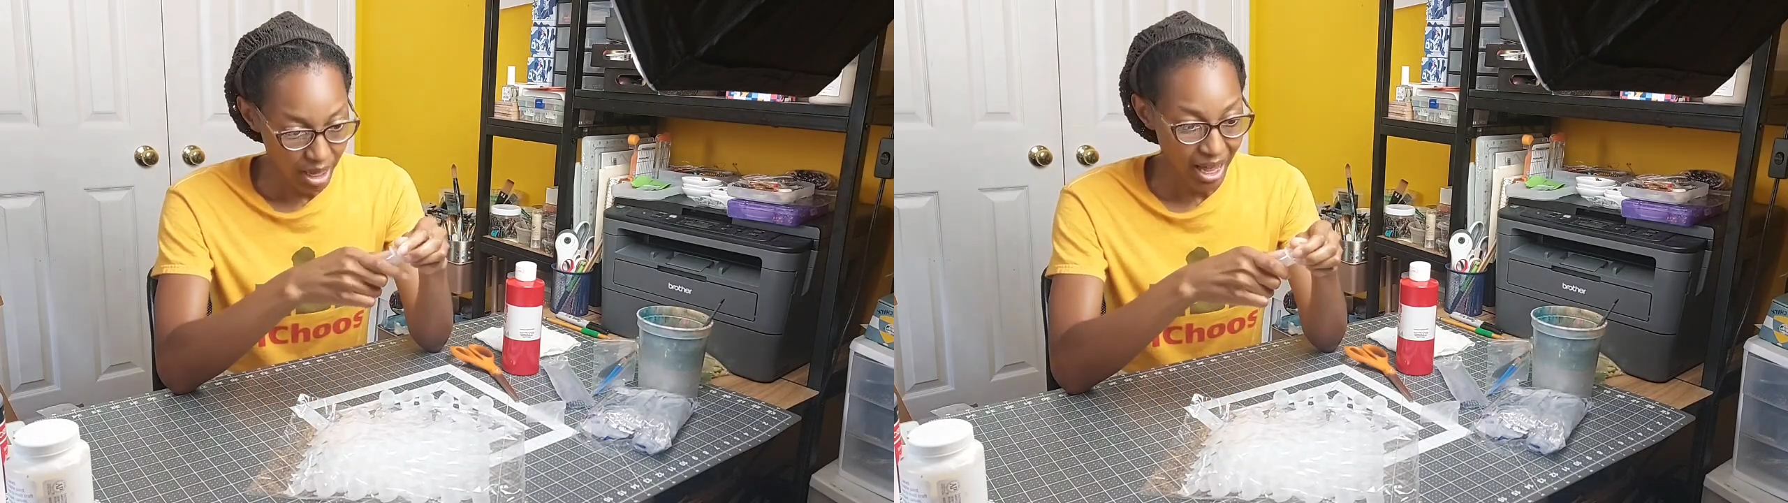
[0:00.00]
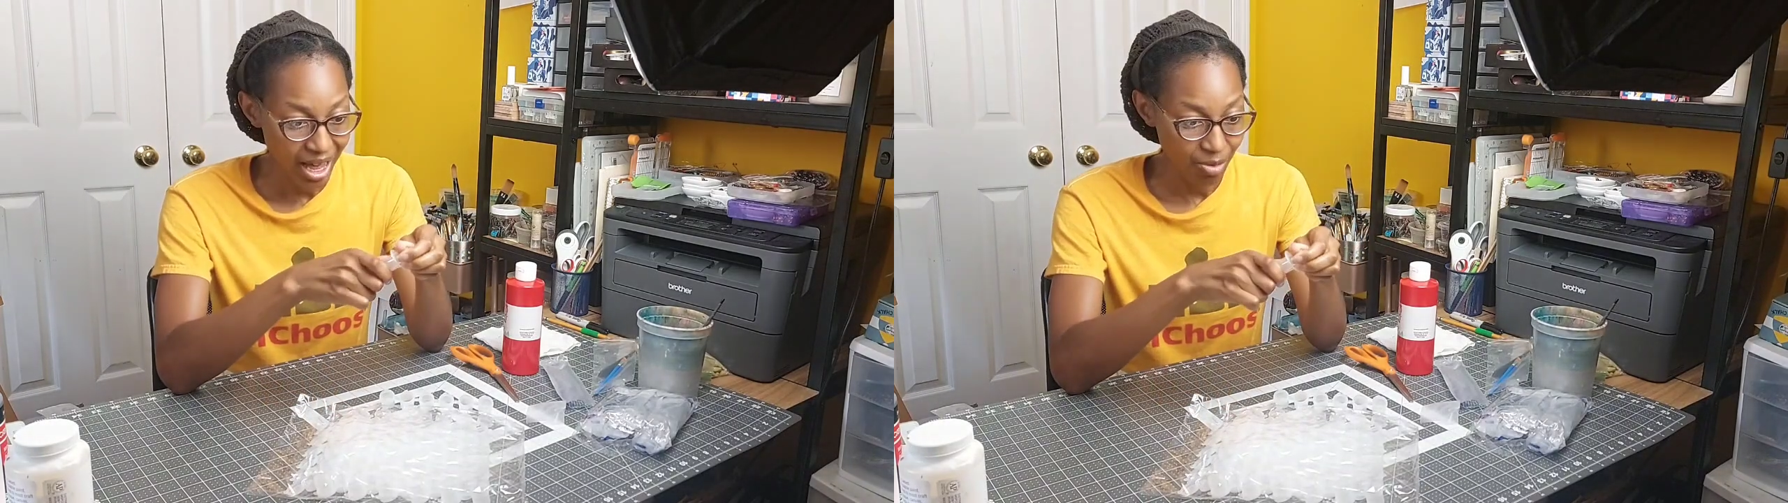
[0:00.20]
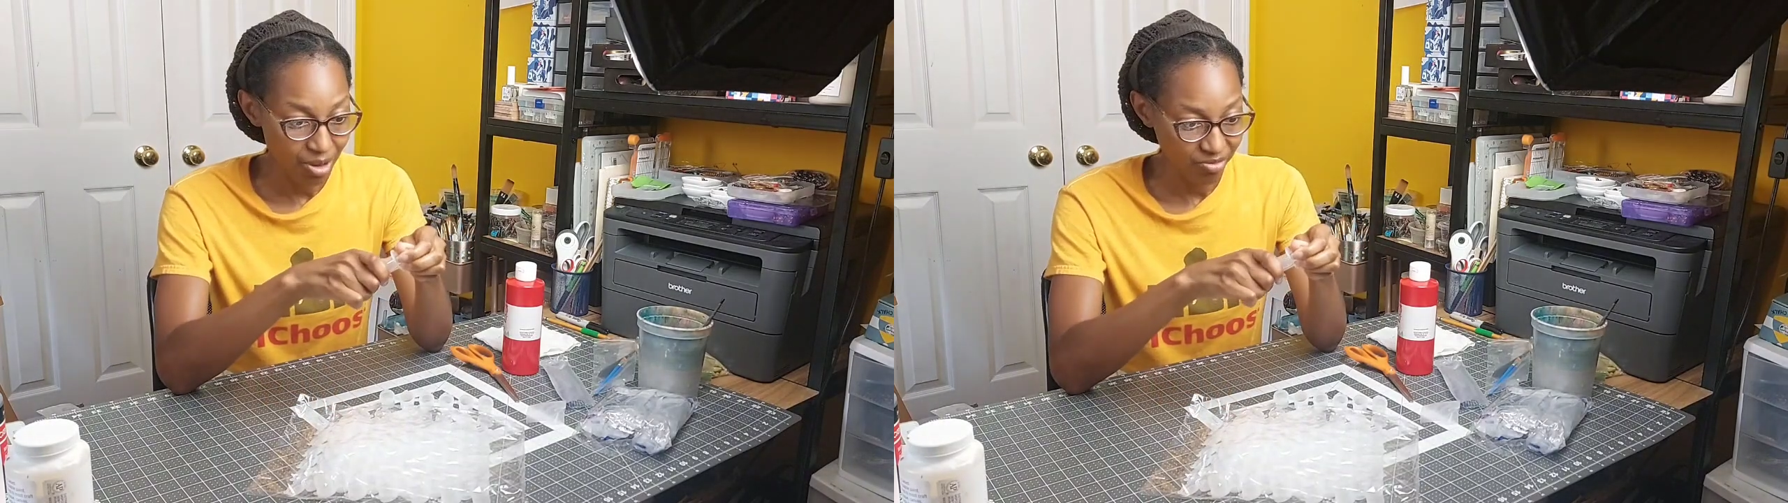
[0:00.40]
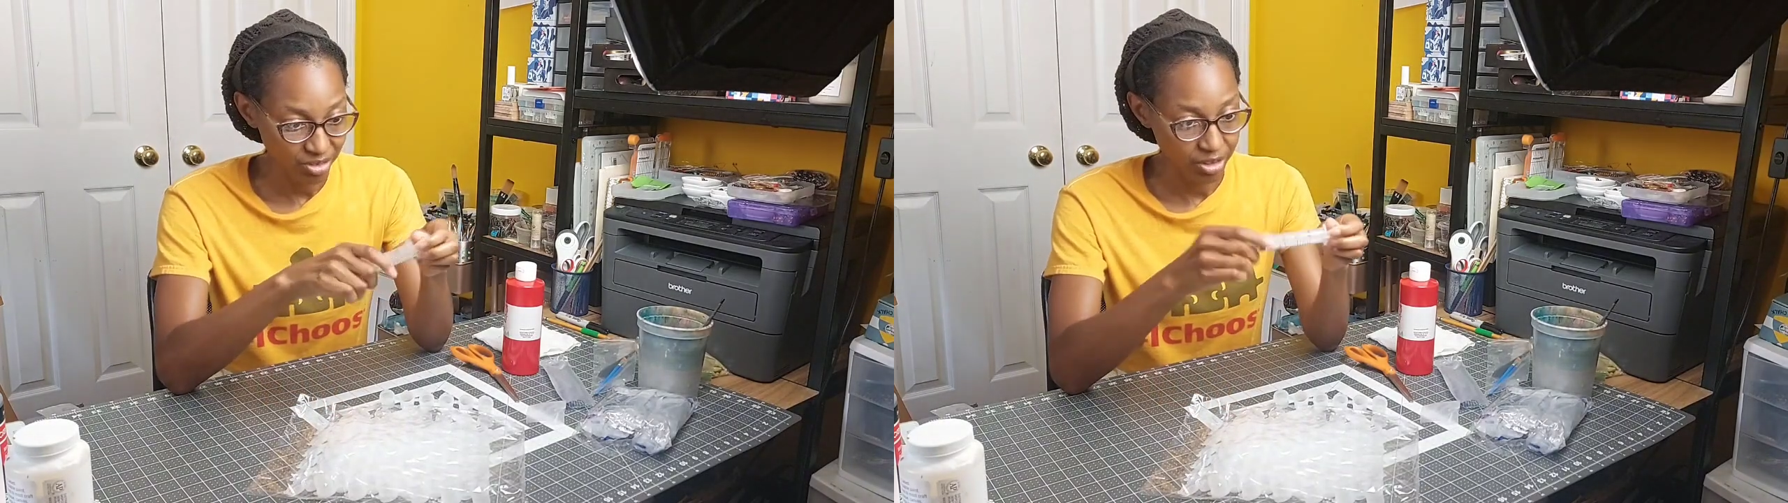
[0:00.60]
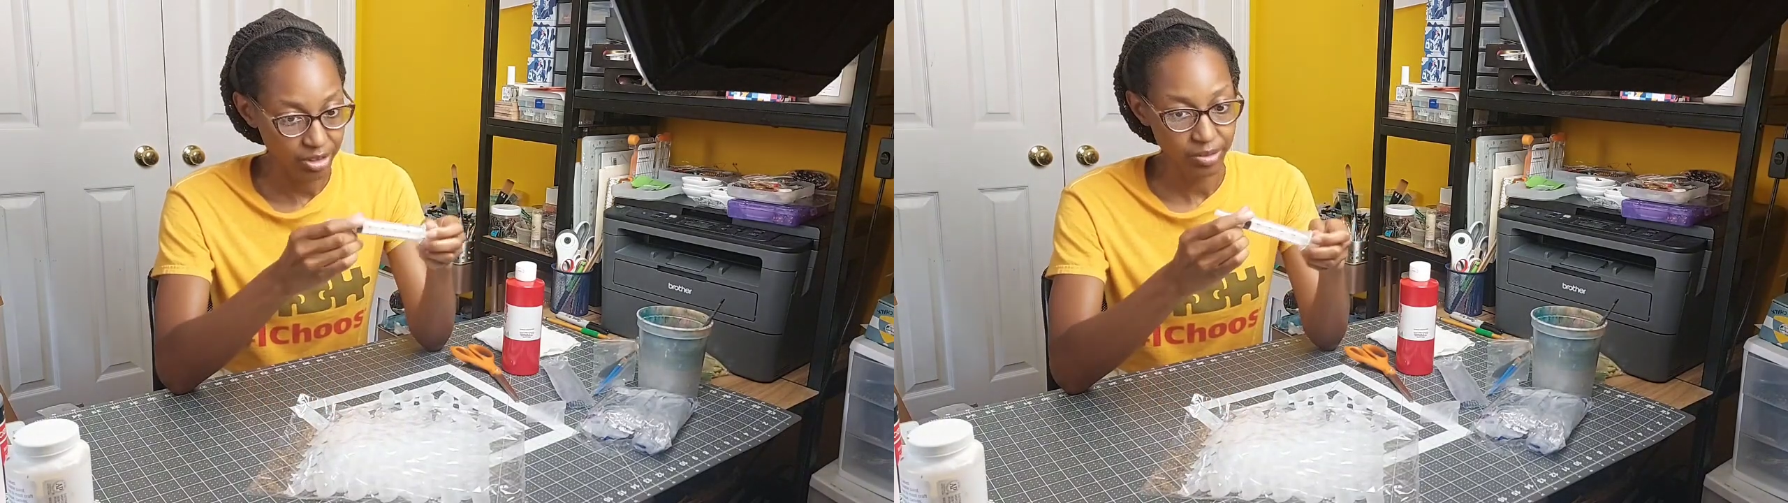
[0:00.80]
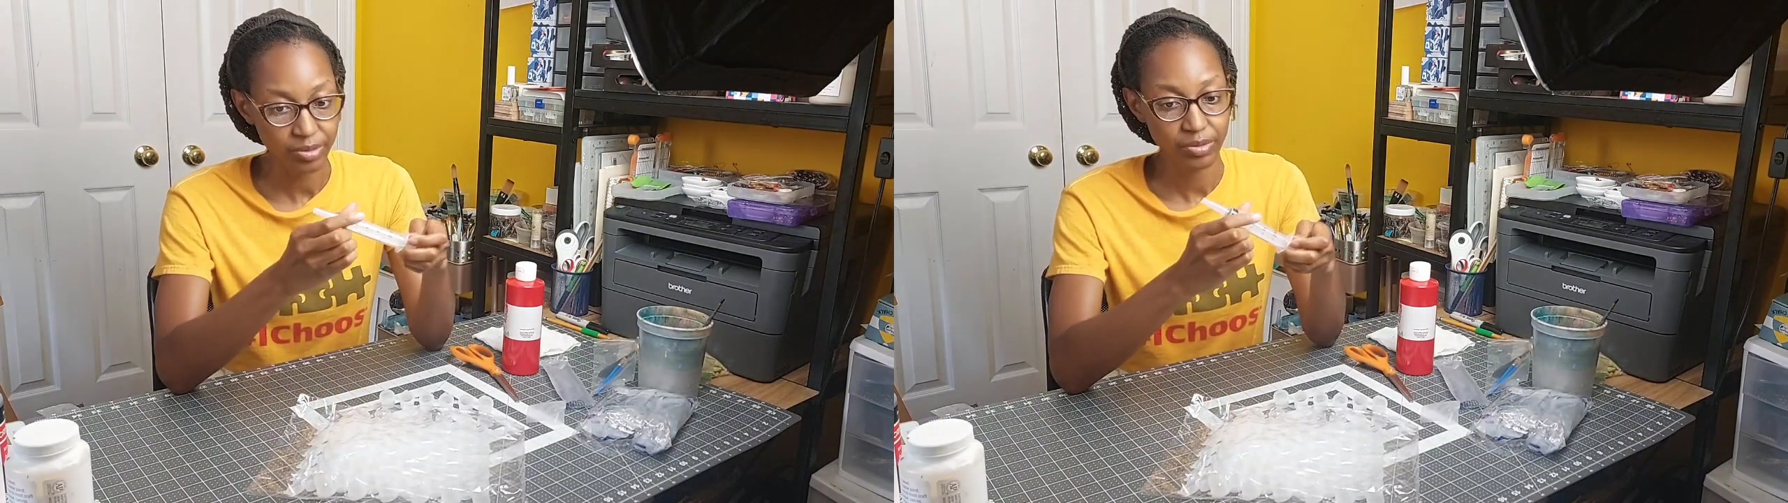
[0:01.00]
However,